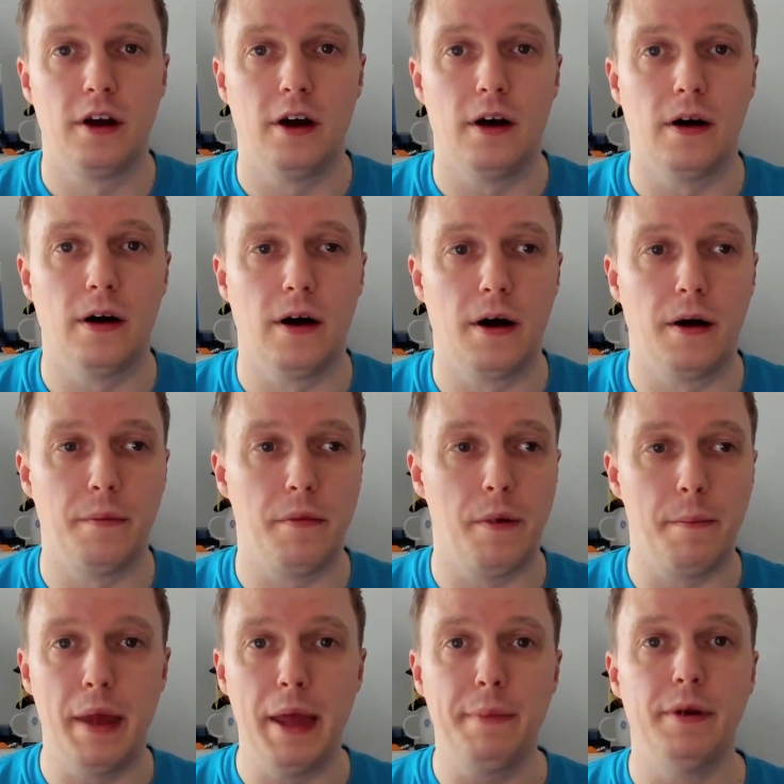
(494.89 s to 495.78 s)
Um,
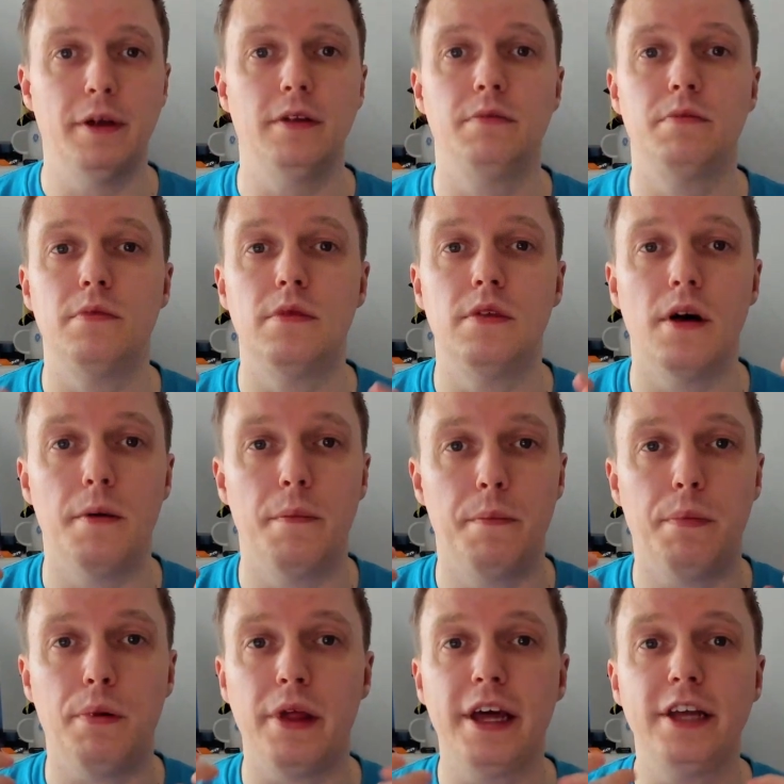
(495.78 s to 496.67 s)
maybe the
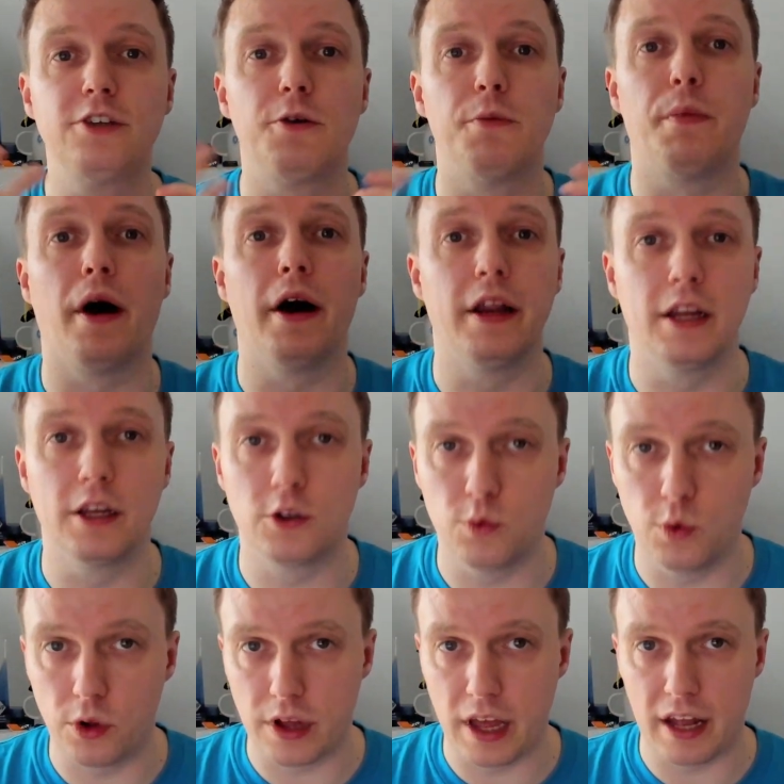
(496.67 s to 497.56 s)
Blazor bindings
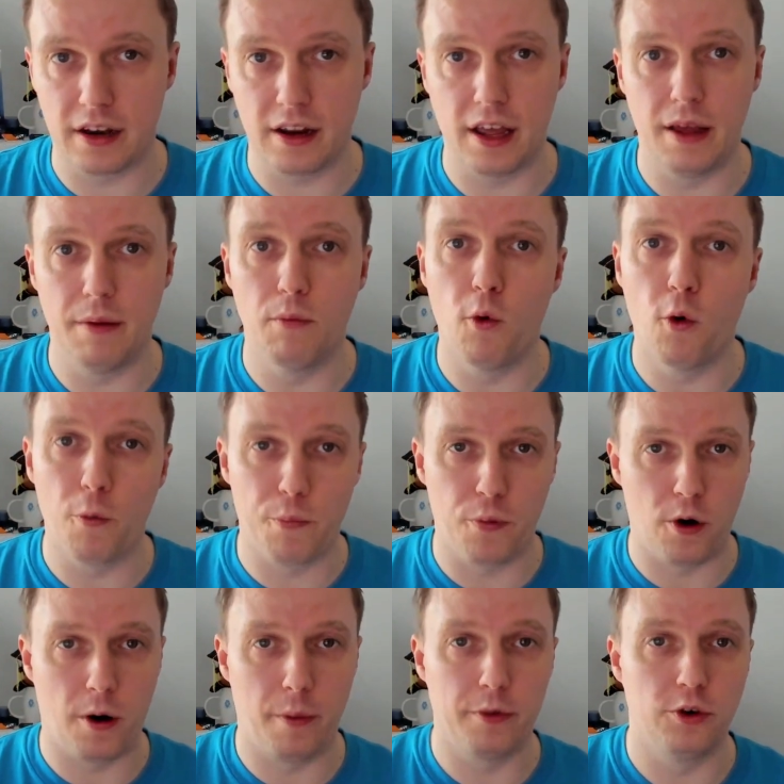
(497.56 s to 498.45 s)
will get a more
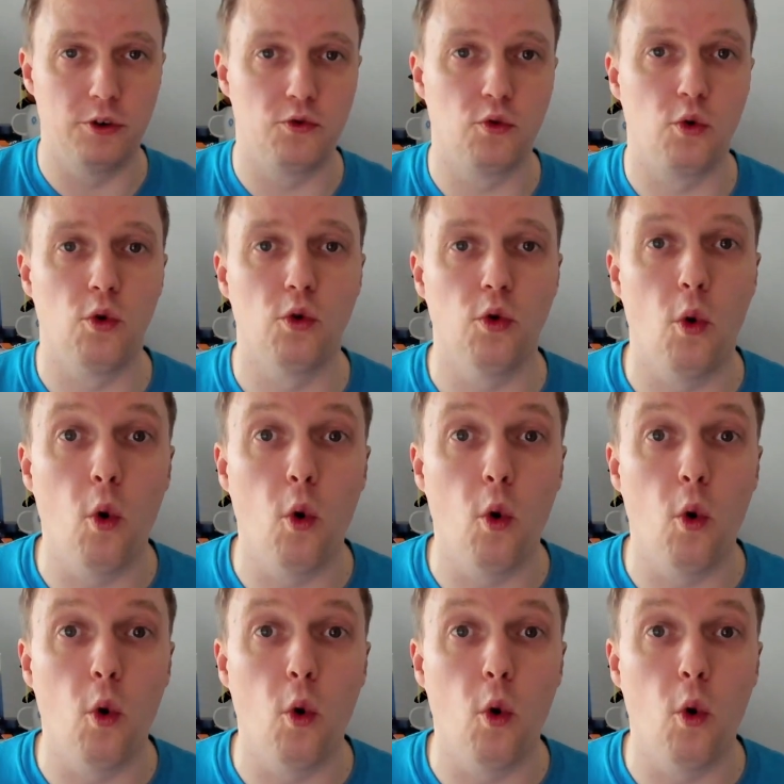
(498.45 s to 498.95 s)
prominent role,